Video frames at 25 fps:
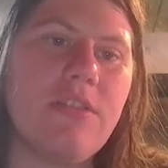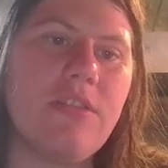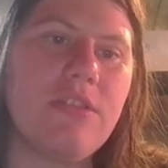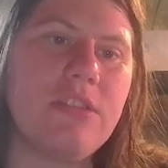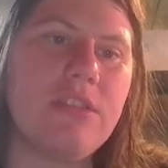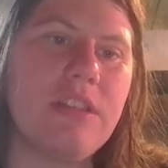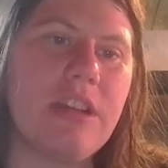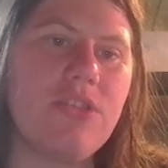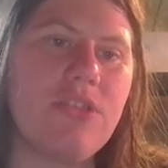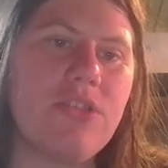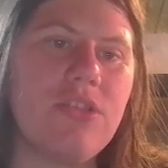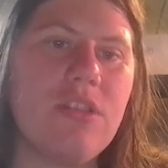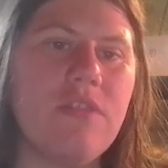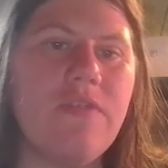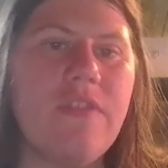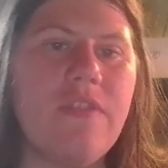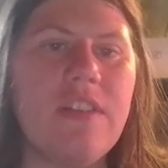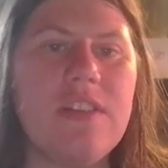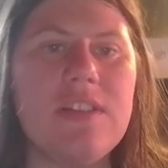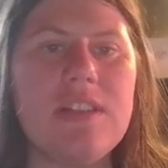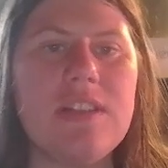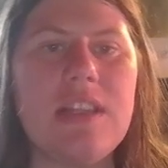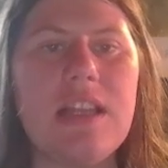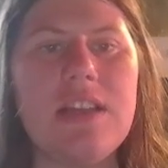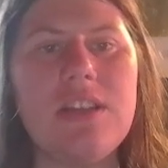intersection
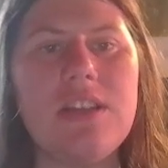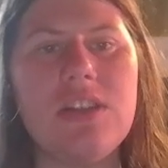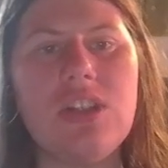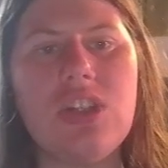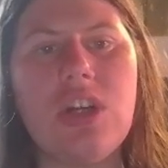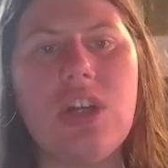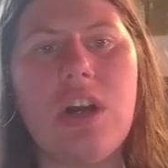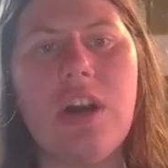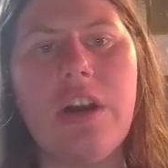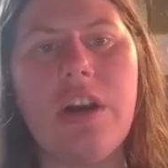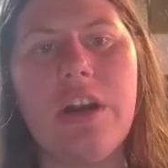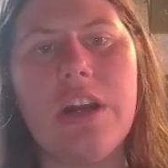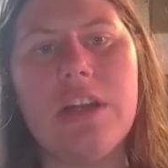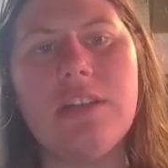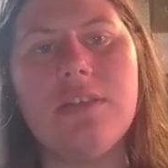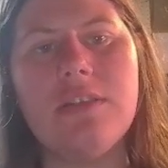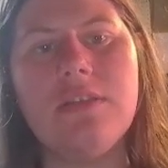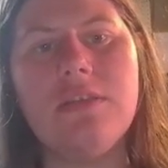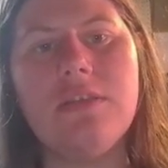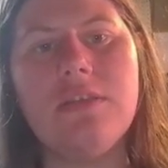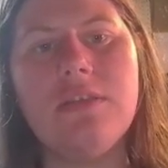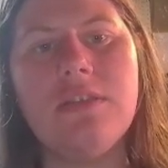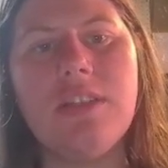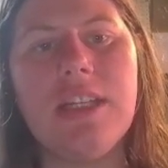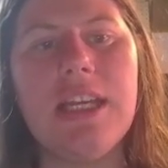feels less jarring,
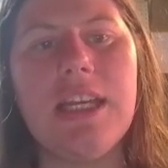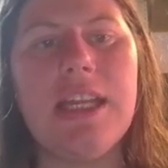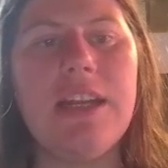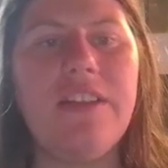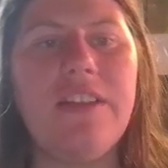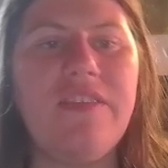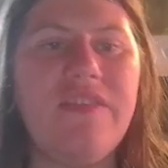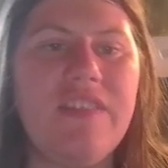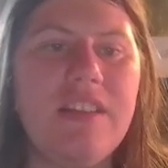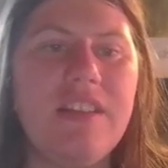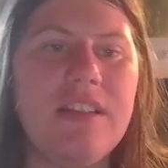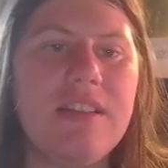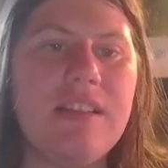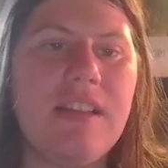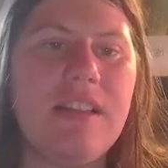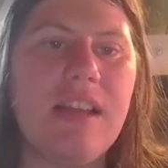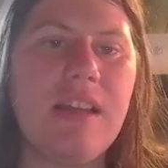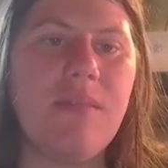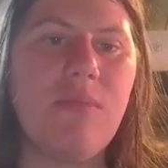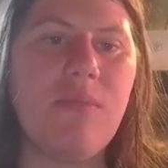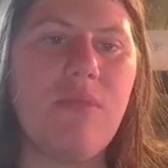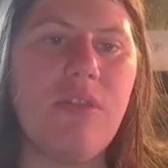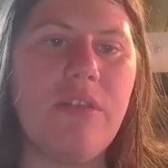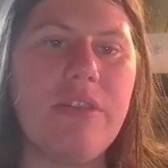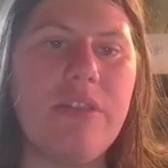and it feels
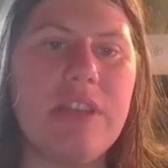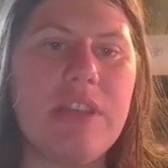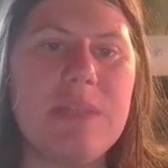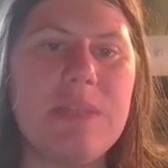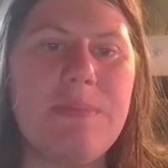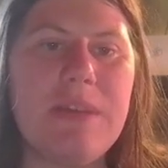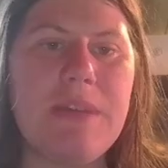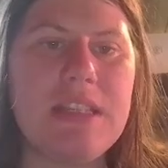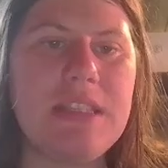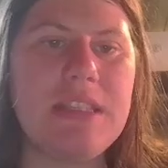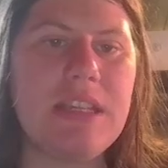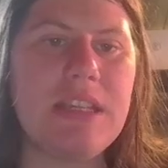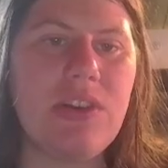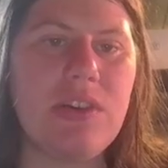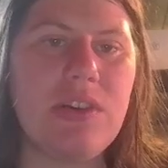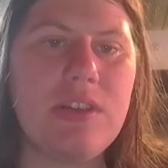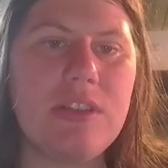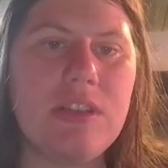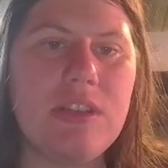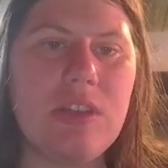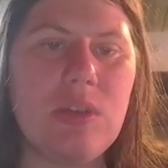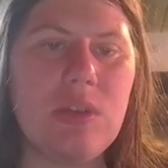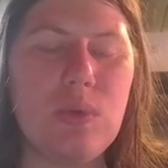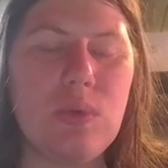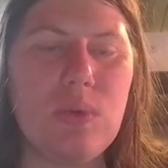like more of the space here
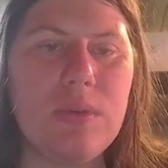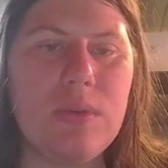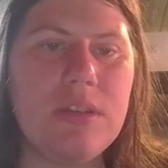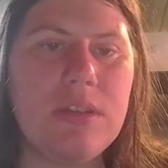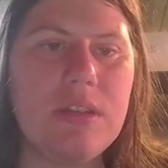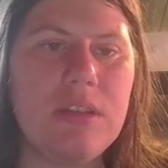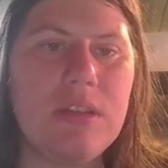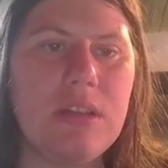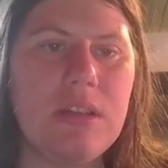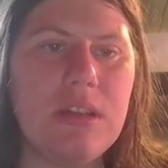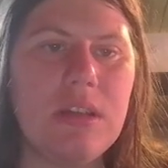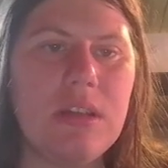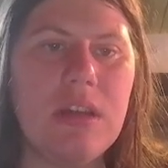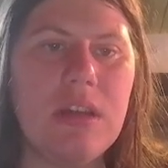is used.